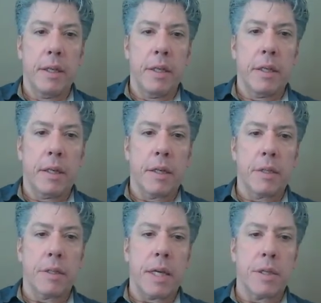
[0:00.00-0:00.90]
There's
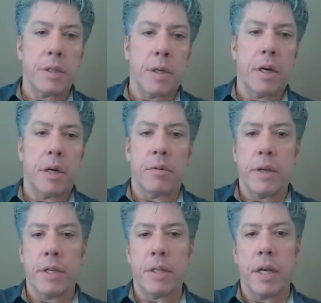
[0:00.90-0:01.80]
a start,
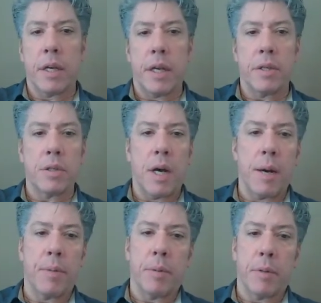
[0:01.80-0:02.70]
reset,
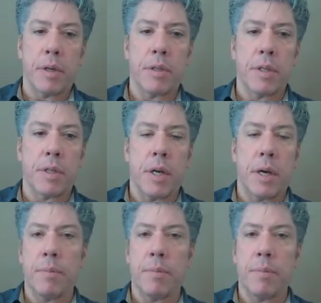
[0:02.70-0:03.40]
stop, emergency stop.